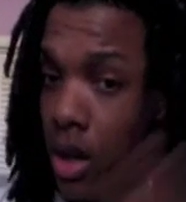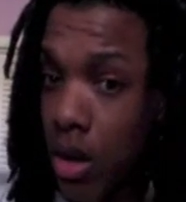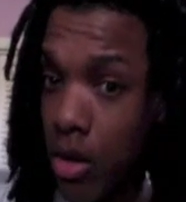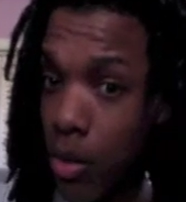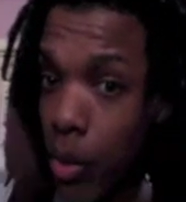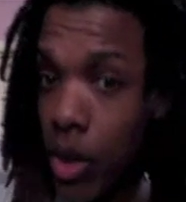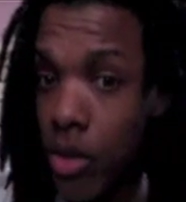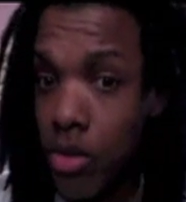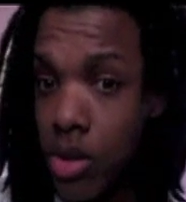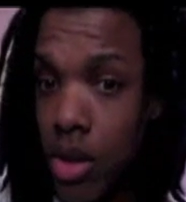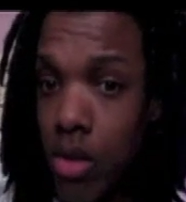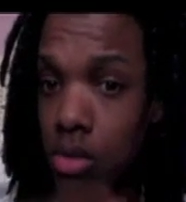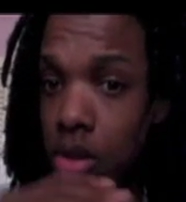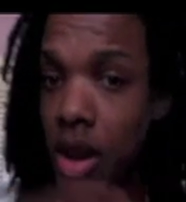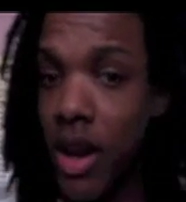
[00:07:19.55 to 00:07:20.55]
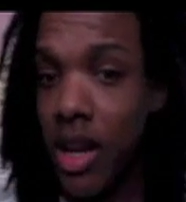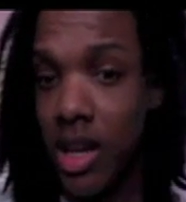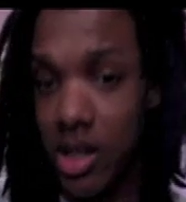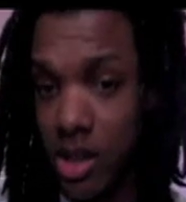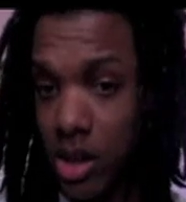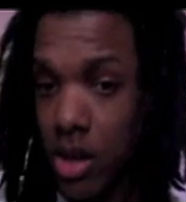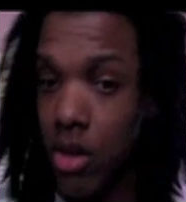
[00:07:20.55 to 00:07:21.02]
Wheels, Uncle Daddy, and
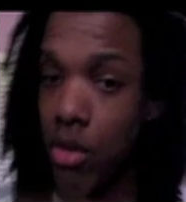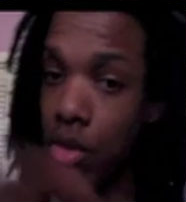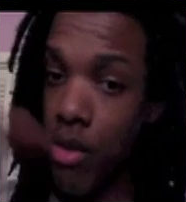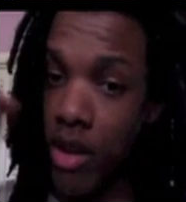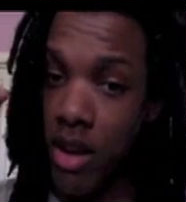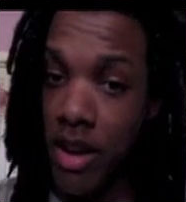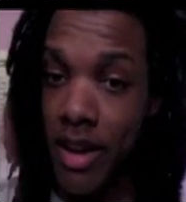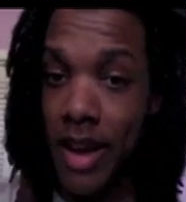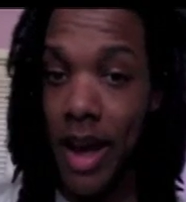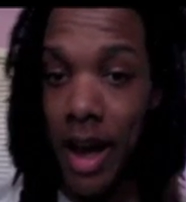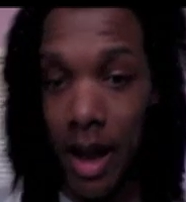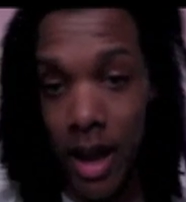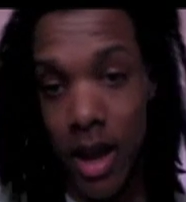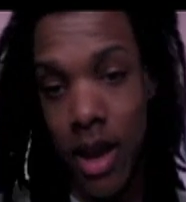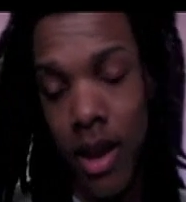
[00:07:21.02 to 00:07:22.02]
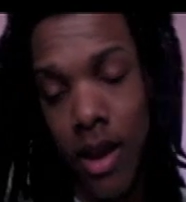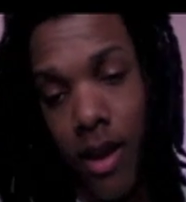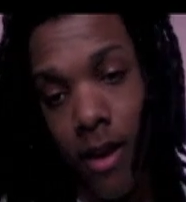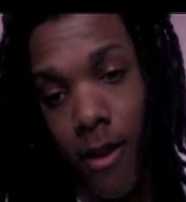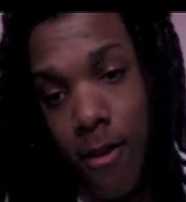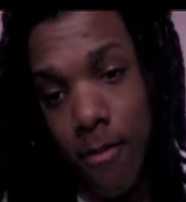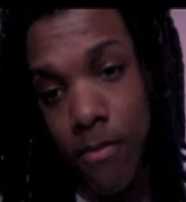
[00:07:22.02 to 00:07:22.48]
Security Guy.
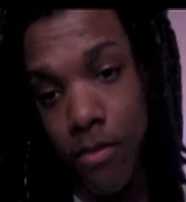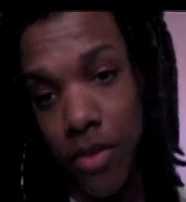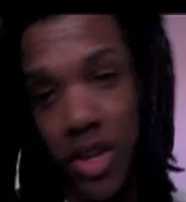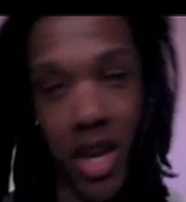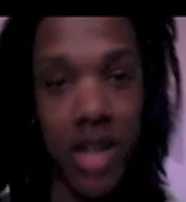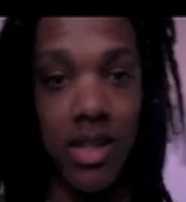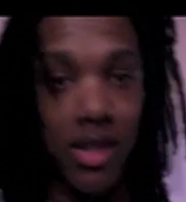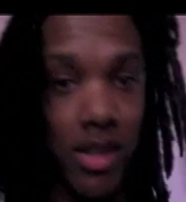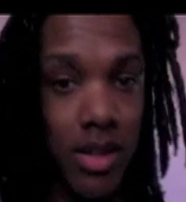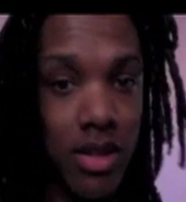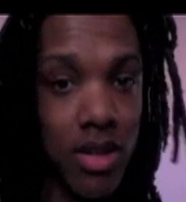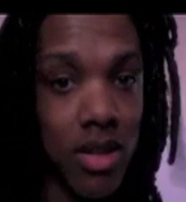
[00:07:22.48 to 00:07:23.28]
Yes.